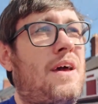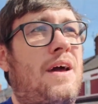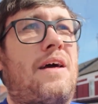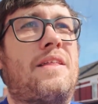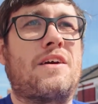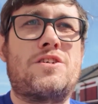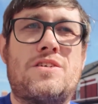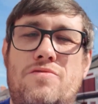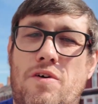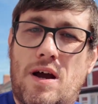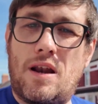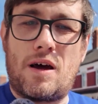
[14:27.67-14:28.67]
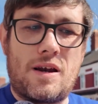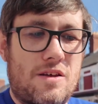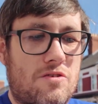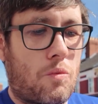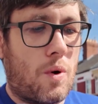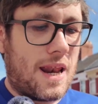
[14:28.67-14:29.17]
I think she's very
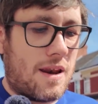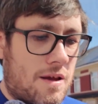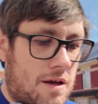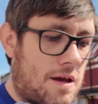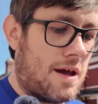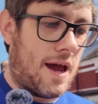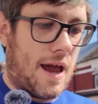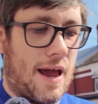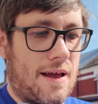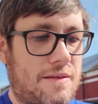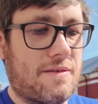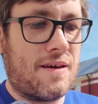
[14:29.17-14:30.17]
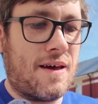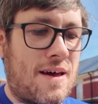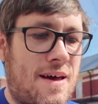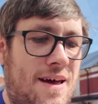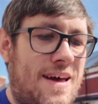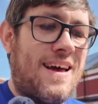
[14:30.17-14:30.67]
likely to win. And
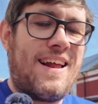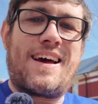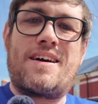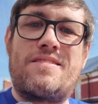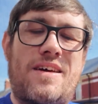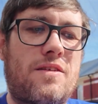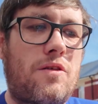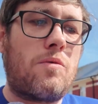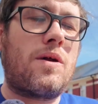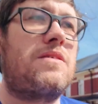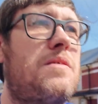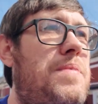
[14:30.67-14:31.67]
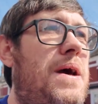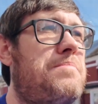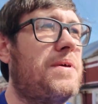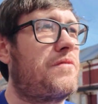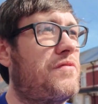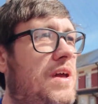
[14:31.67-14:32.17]
like I say, I don't like to bet
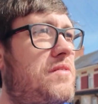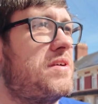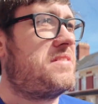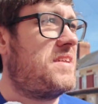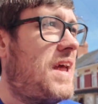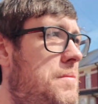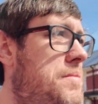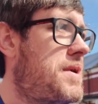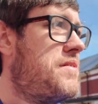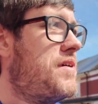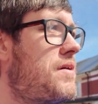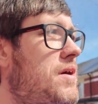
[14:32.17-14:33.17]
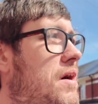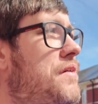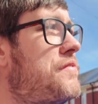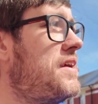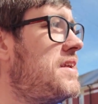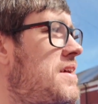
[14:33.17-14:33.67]
big favourites in MMA very
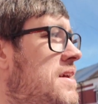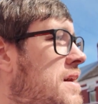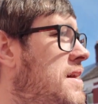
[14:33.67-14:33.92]
often.